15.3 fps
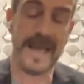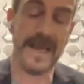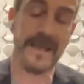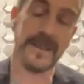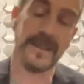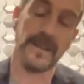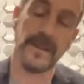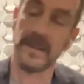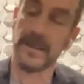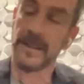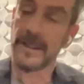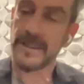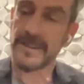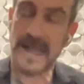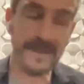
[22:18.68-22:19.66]
and it's
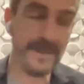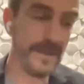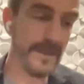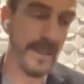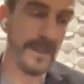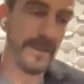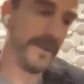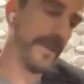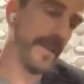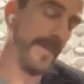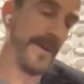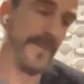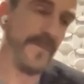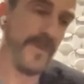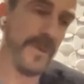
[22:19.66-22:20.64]
not that I
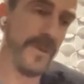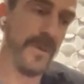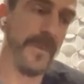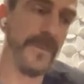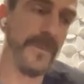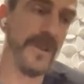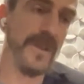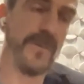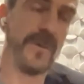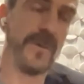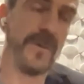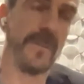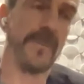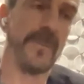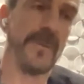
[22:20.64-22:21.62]
mean the, even
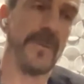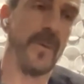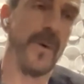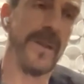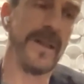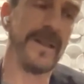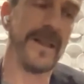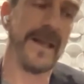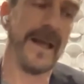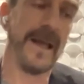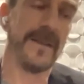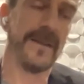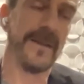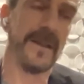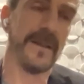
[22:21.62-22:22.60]
the, the way that they had
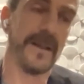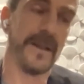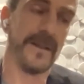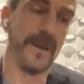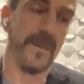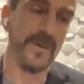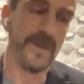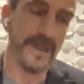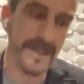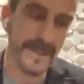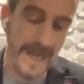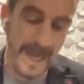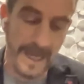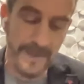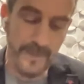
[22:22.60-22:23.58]
that, that they would
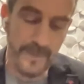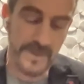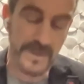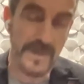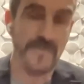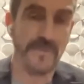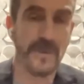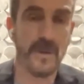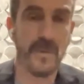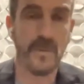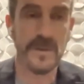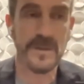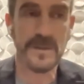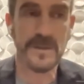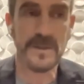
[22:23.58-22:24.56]
design was. was
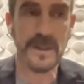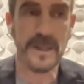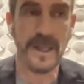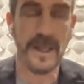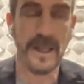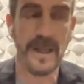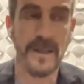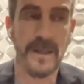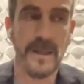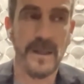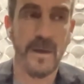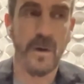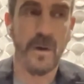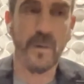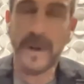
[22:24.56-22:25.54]
uh,
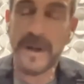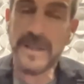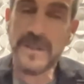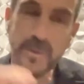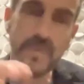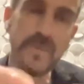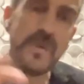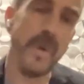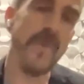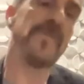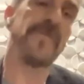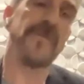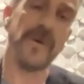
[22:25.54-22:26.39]
already too known for